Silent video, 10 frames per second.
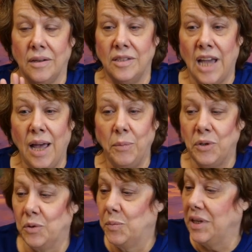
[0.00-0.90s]

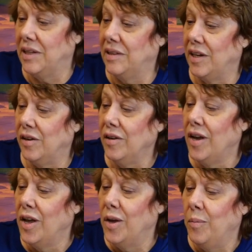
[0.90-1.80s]
diamond would be in there,
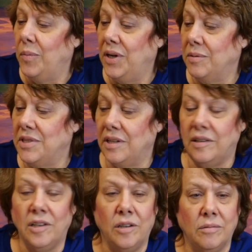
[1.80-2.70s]
but it was in a
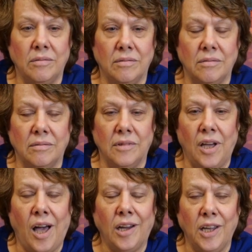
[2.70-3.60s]
little
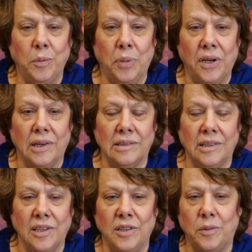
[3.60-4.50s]
hockey puck
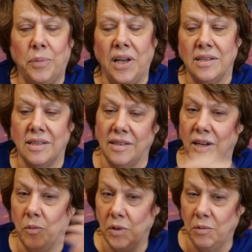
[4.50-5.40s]
looking little plastic
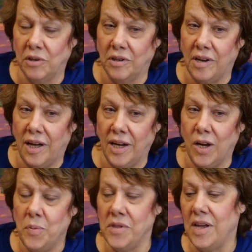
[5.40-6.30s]
thing. We were to not
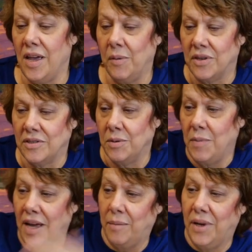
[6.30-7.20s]
open that because we
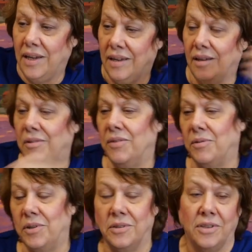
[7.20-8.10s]
might make it go
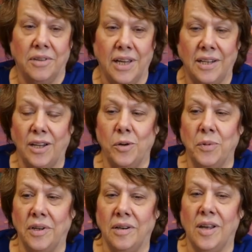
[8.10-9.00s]
everywhere, so they had to
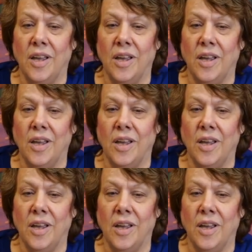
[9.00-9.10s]
open it.